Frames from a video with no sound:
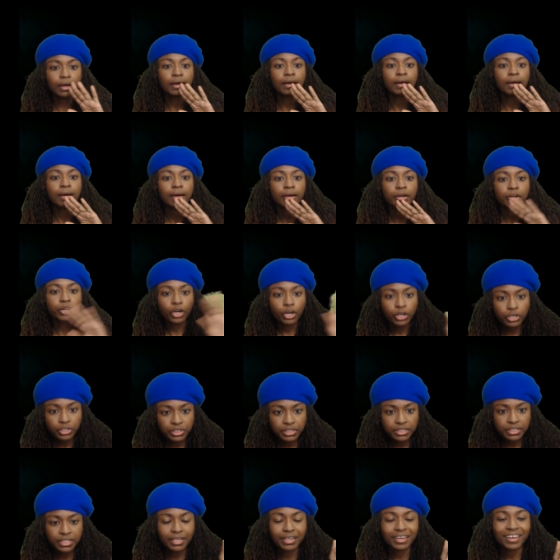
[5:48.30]

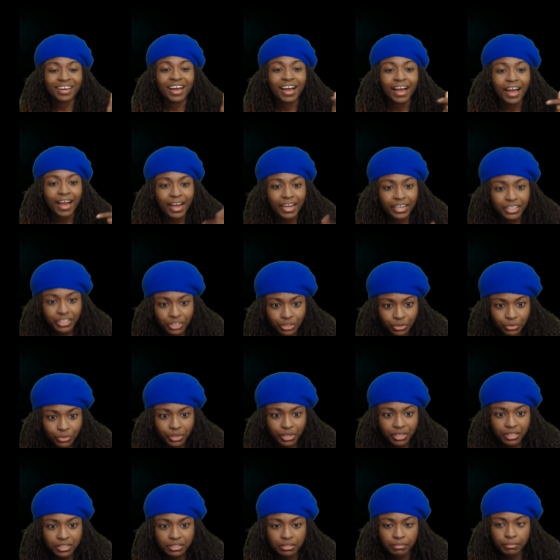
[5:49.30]
cursing, I do
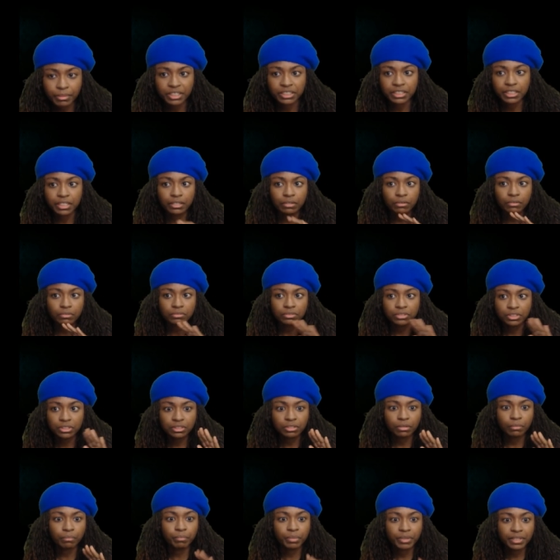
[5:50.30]
curse on my channel. Just
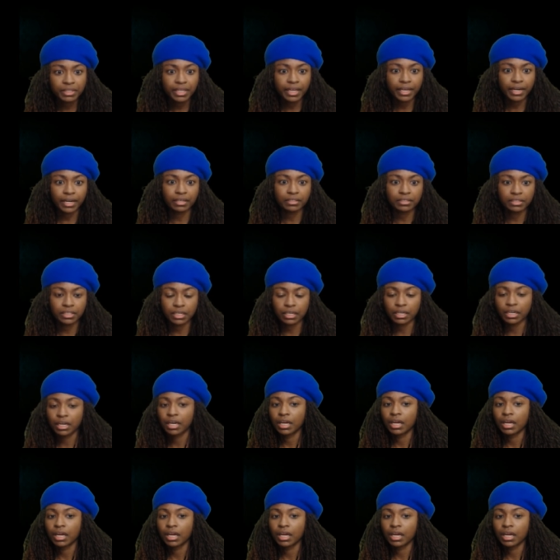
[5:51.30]
going to put that out there.